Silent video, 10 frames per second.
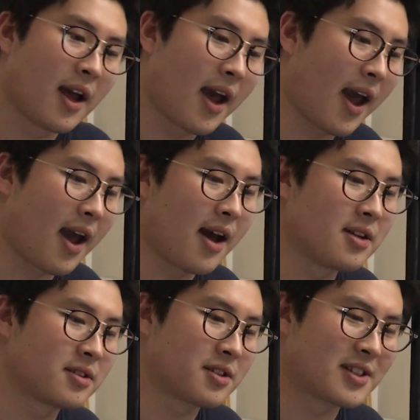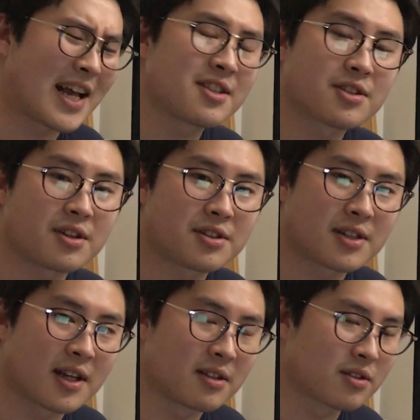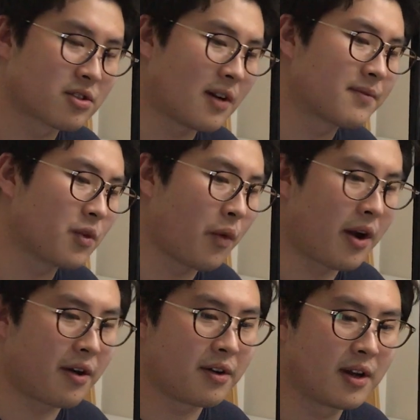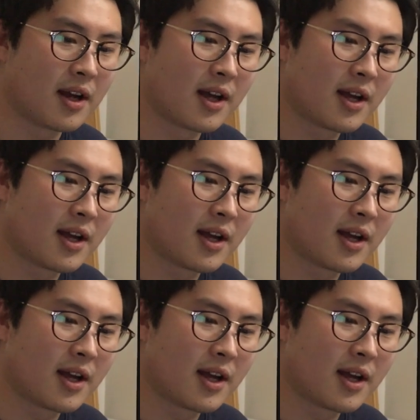has sensors and software